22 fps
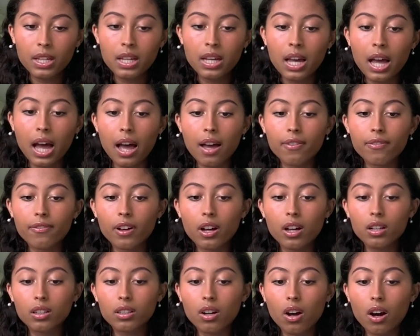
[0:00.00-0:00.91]
I
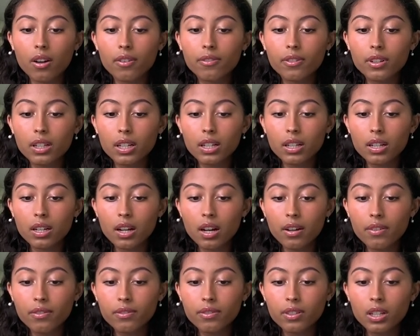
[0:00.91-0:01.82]
felt confident
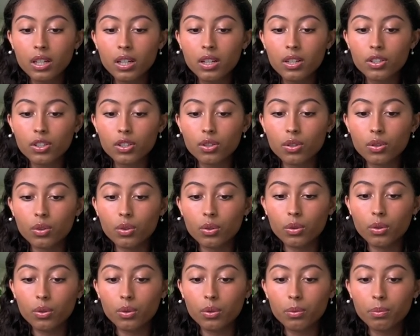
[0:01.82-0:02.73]
enough
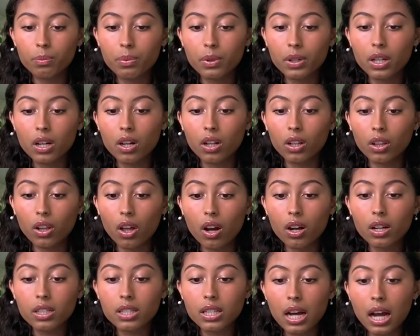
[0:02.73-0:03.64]
to put a
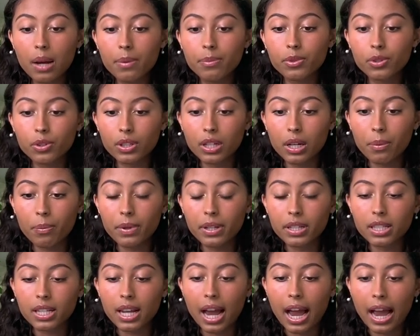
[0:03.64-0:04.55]
long-time dream
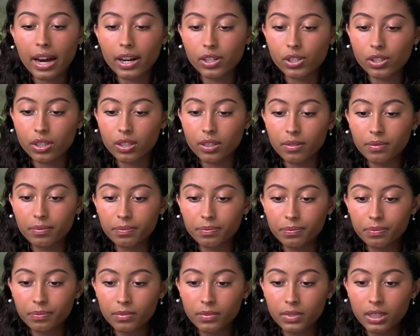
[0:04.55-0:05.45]
into action.
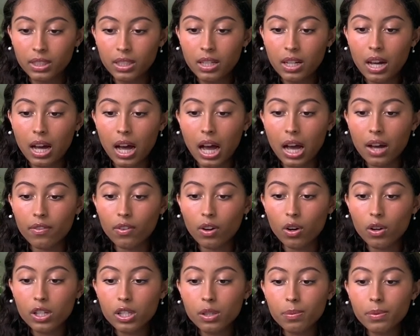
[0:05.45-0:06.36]
I've
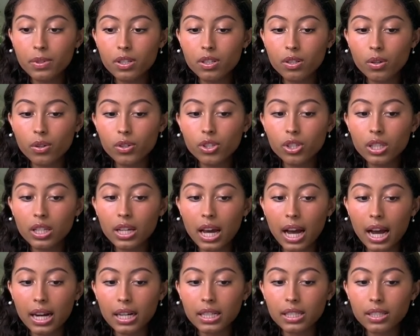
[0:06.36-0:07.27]
always been socially
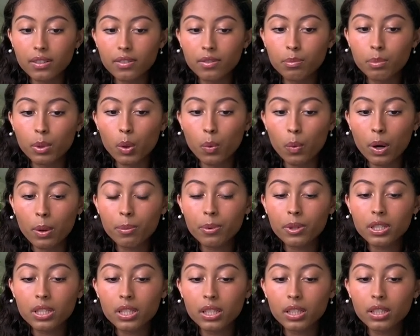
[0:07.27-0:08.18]
active, but one
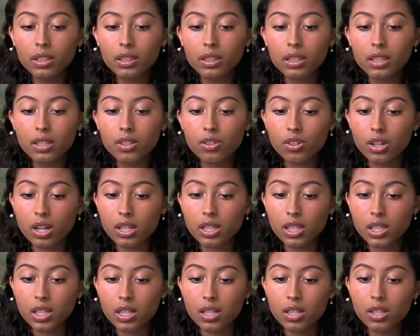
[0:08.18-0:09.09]
particular
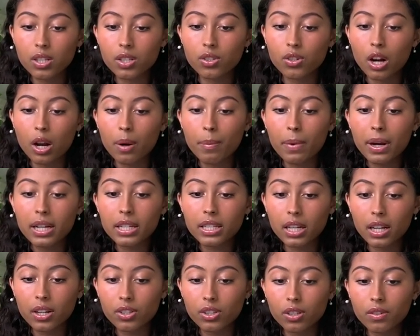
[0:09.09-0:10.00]
injustice has drawn my
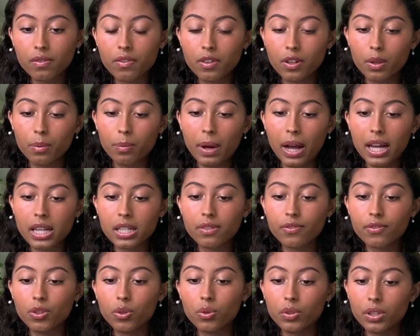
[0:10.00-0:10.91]
attention for the past
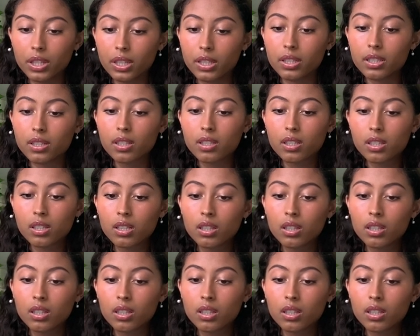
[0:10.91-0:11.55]
few years.